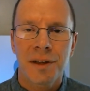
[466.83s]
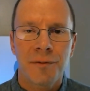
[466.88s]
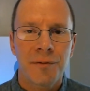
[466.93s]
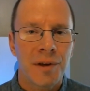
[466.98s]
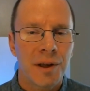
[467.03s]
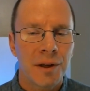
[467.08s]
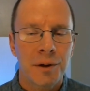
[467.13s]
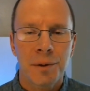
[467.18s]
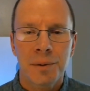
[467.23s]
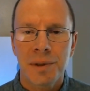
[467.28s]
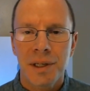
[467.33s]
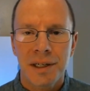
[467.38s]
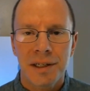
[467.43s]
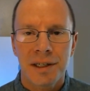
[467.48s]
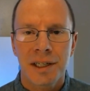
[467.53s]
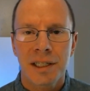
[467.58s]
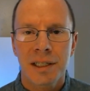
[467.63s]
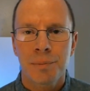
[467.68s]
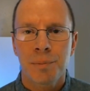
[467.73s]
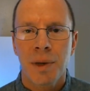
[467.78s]
If you don't need
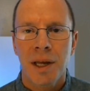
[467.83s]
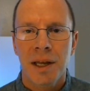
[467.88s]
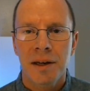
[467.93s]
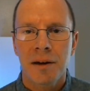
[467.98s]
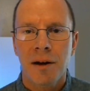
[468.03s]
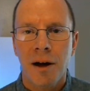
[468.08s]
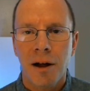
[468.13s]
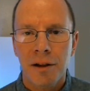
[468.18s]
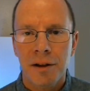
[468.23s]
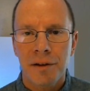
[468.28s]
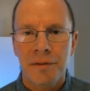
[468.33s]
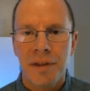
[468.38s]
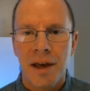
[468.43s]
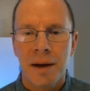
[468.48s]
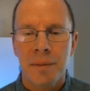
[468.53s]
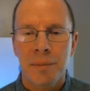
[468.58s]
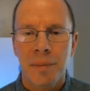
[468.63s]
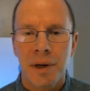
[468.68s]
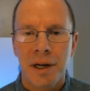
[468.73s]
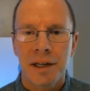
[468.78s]
to spend all of
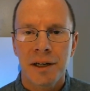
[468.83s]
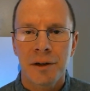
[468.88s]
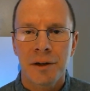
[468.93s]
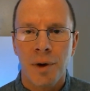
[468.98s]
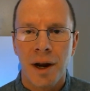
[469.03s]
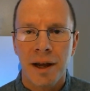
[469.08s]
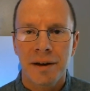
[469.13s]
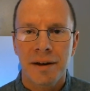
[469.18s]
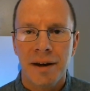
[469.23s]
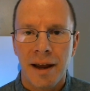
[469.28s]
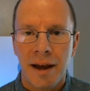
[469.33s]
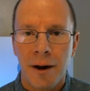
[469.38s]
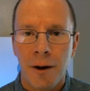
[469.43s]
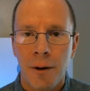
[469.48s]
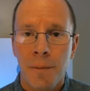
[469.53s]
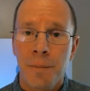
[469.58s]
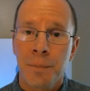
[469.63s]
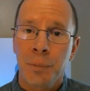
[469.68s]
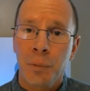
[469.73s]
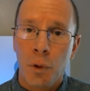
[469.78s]
that money right now,